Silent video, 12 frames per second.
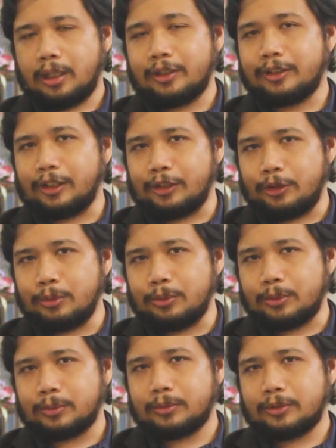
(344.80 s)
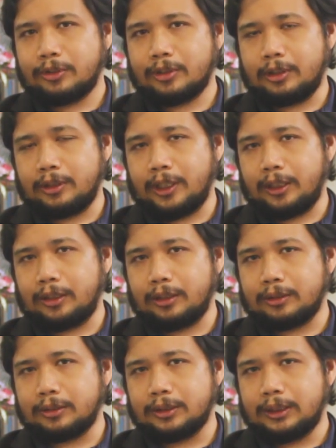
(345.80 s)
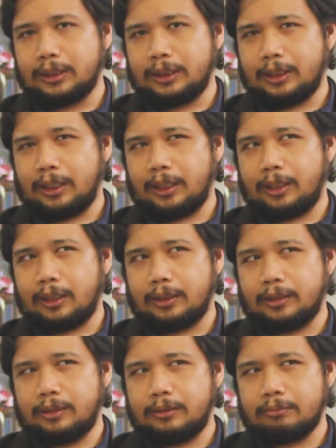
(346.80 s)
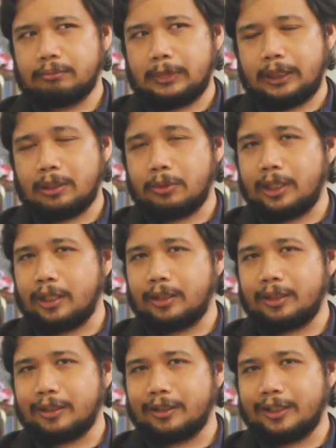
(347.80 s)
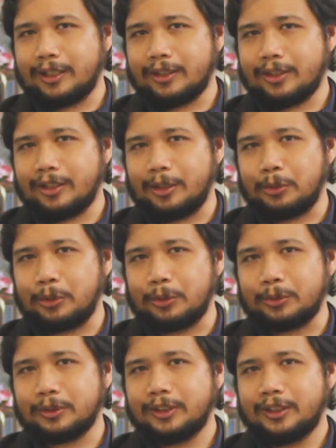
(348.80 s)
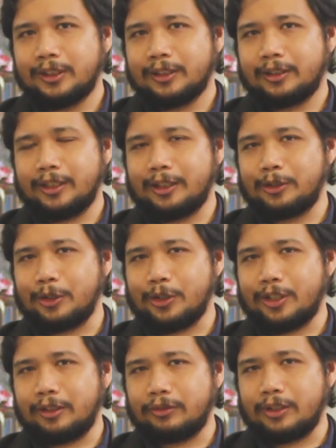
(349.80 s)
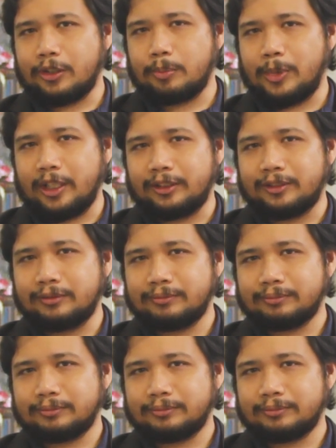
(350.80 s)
until you start writing. And in a way, I think that's how you get yourself inspired.